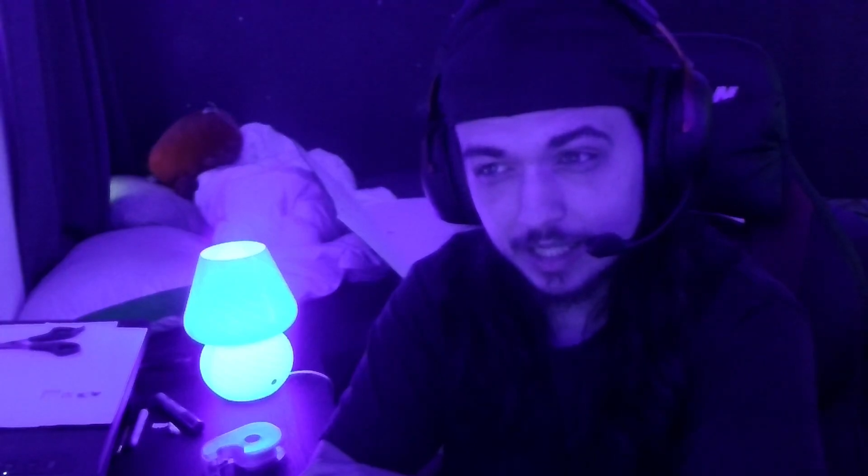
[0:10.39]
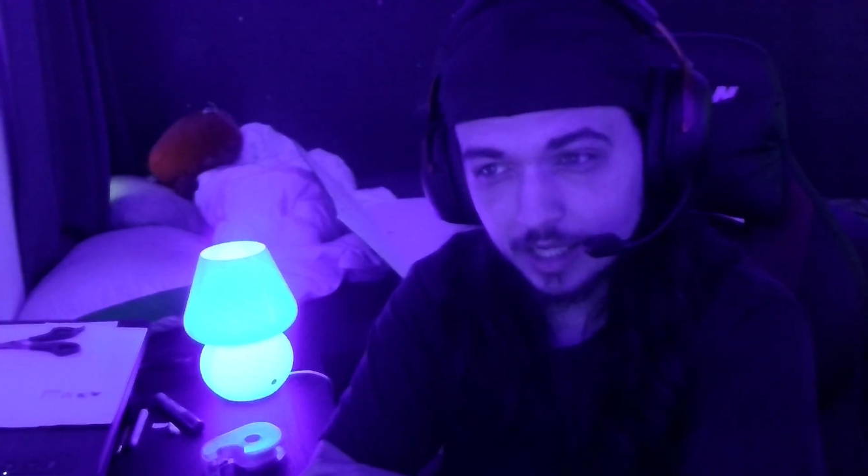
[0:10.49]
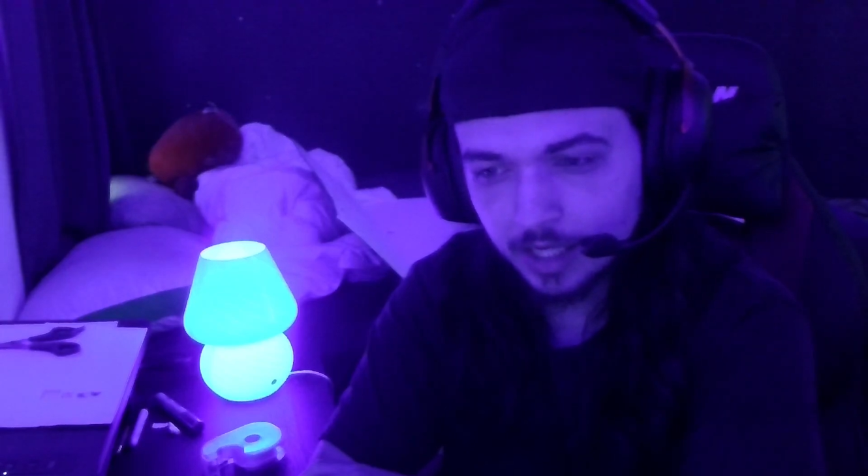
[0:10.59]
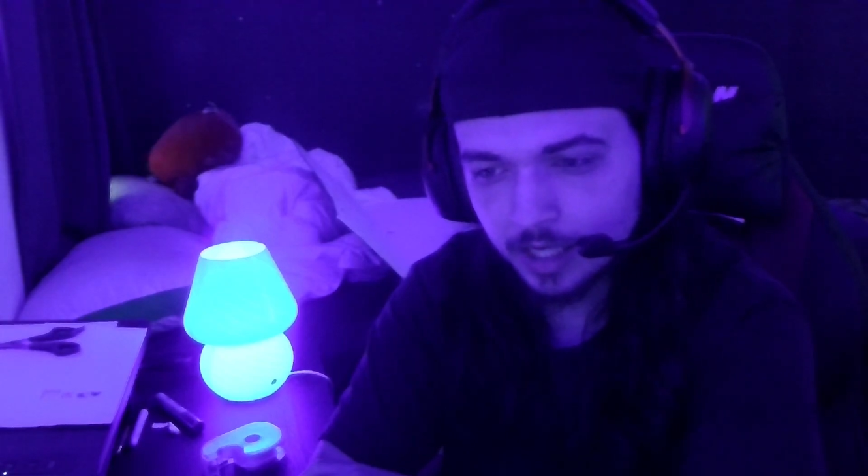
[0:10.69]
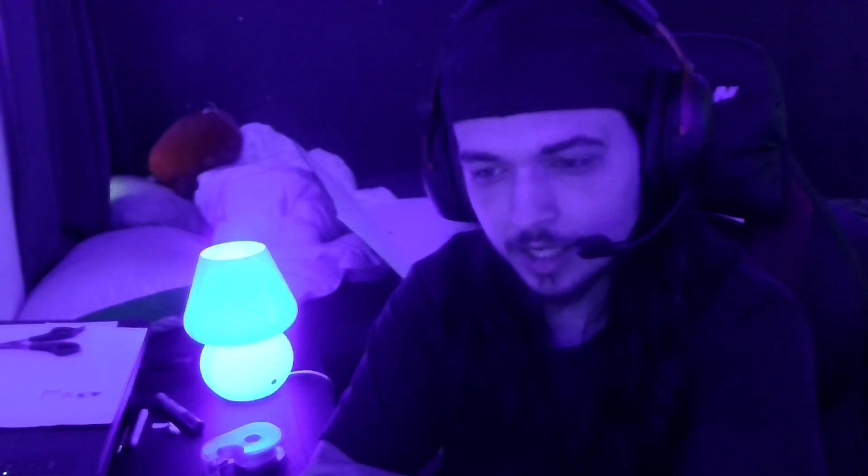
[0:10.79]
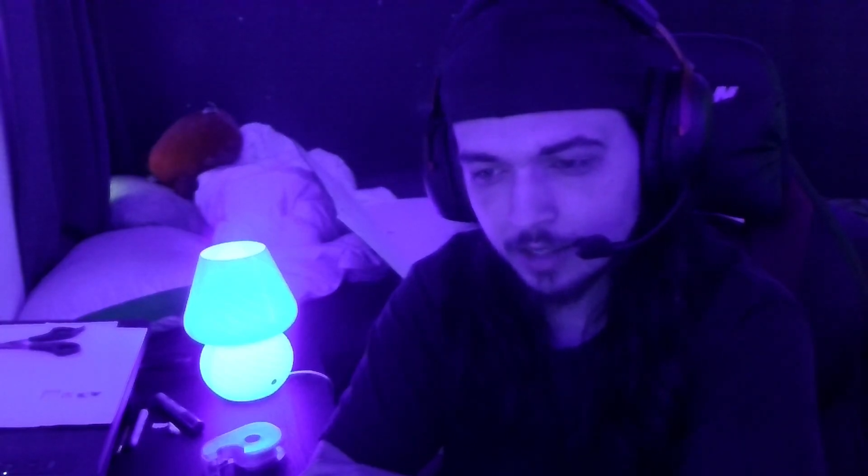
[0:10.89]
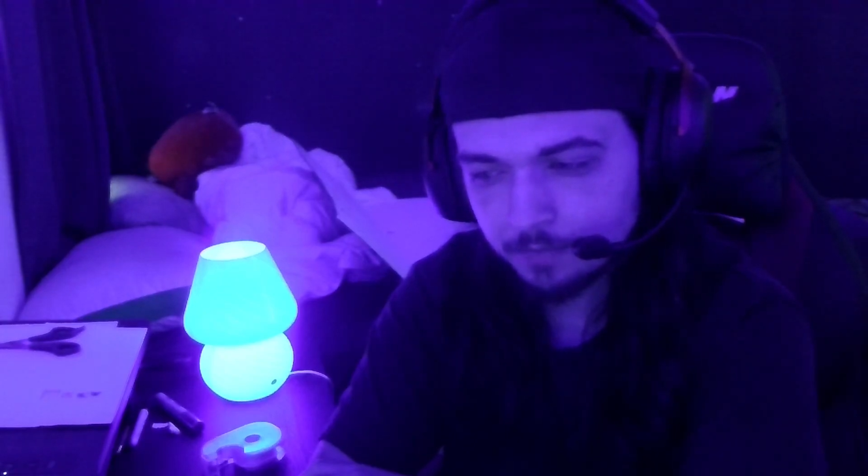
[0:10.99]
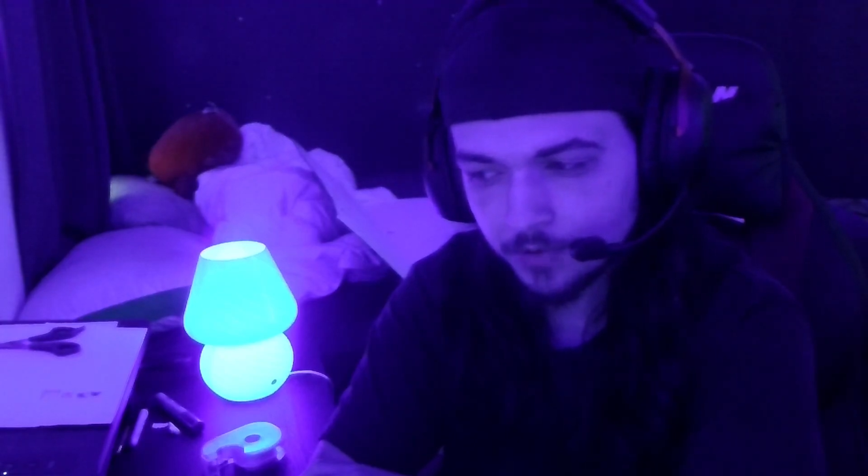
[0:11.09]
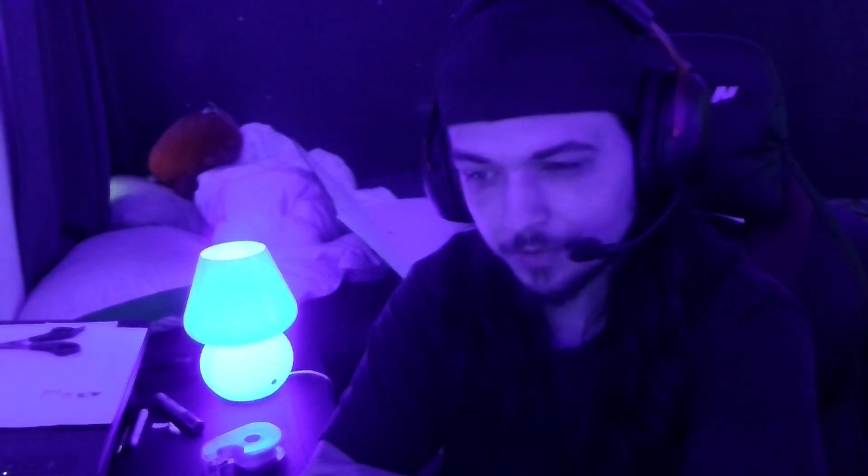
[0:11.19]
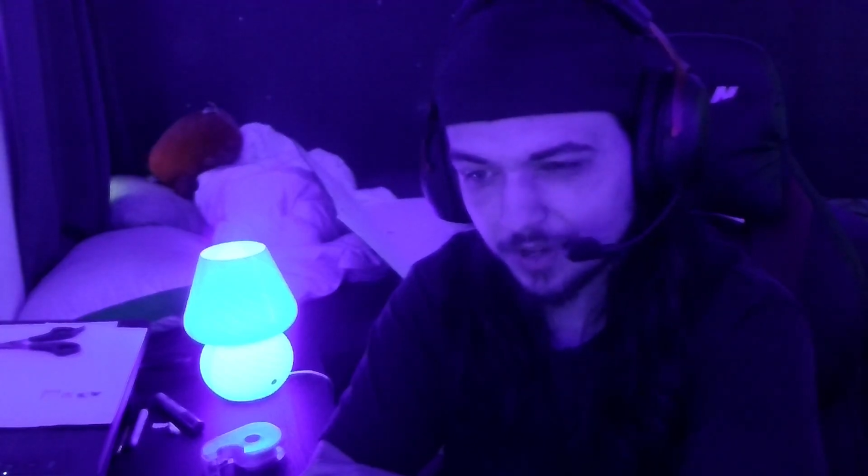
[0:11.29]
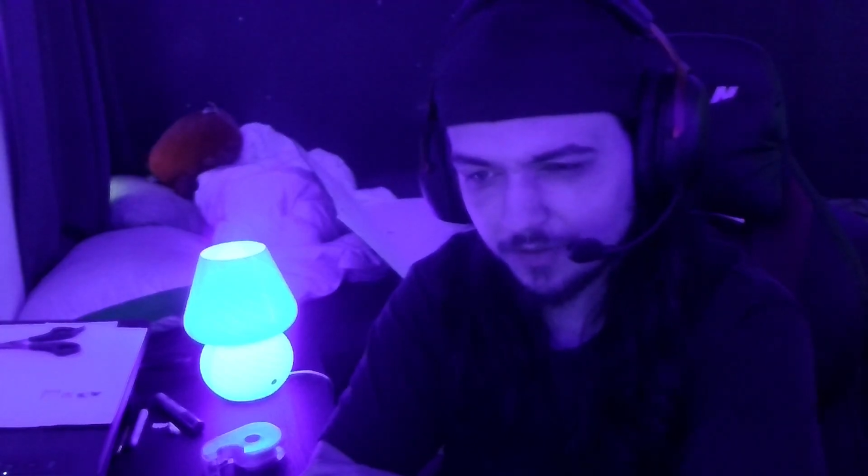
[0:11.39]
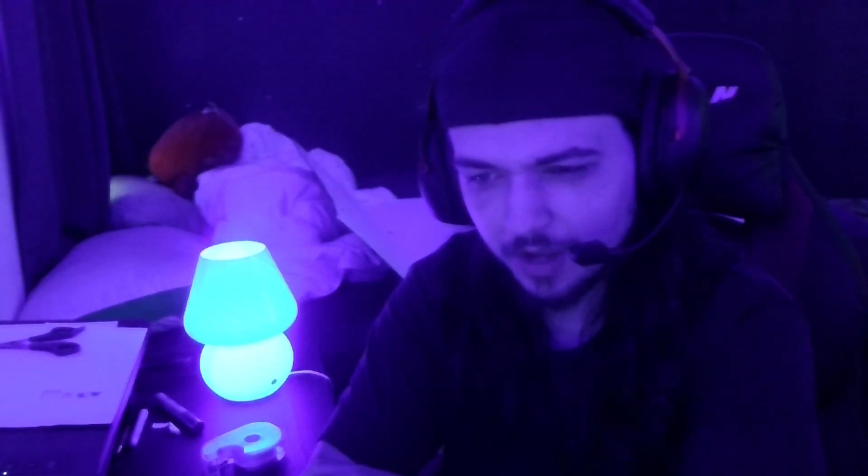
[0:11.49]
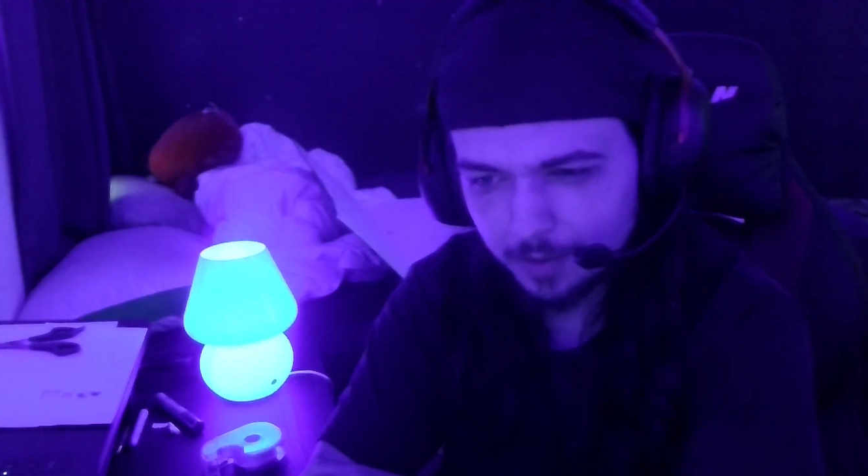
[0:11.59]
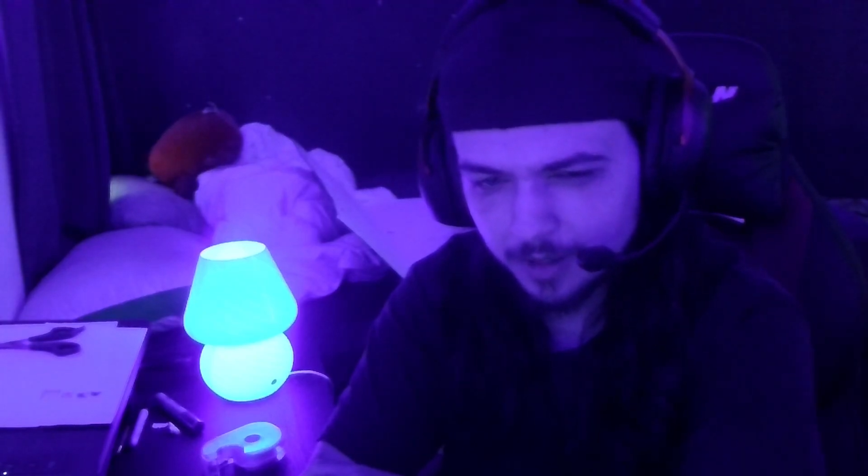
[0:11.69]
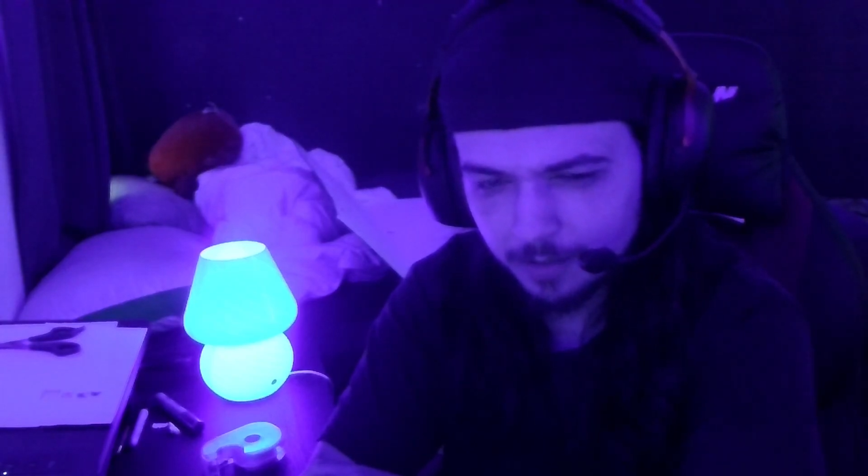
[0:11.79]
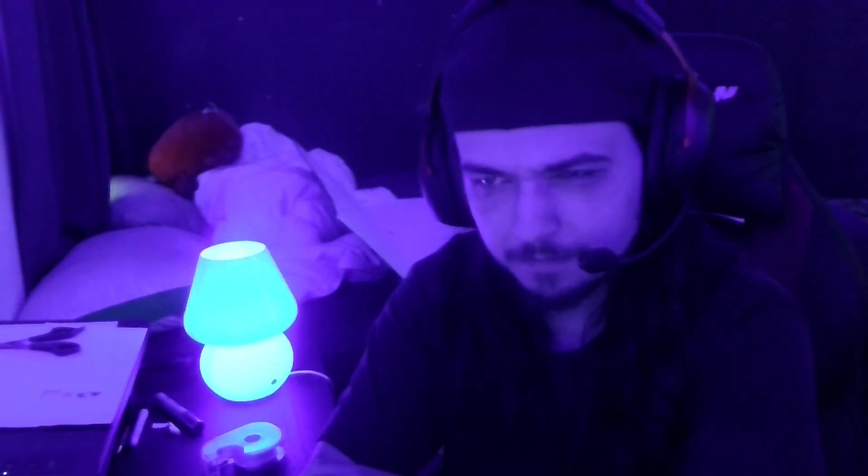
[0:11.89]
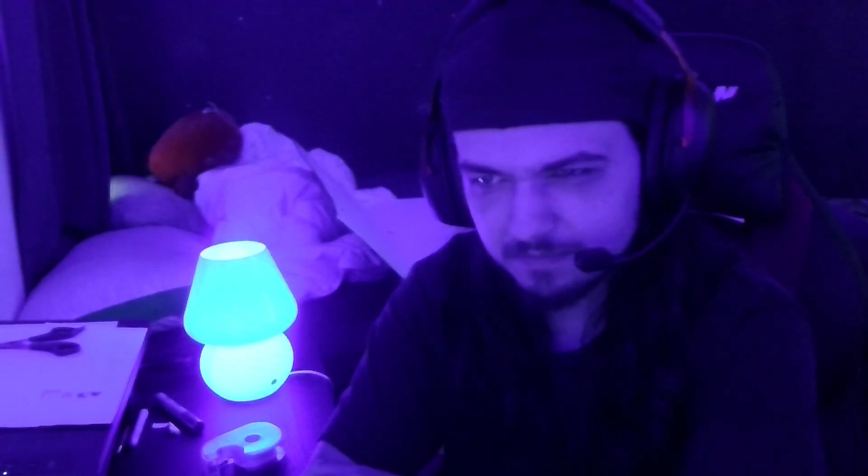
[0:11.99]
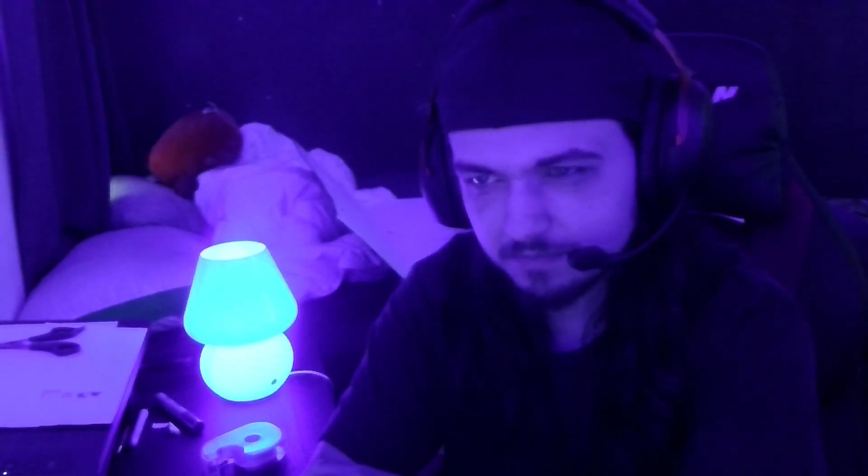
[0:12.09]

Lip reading: Some stuff came up,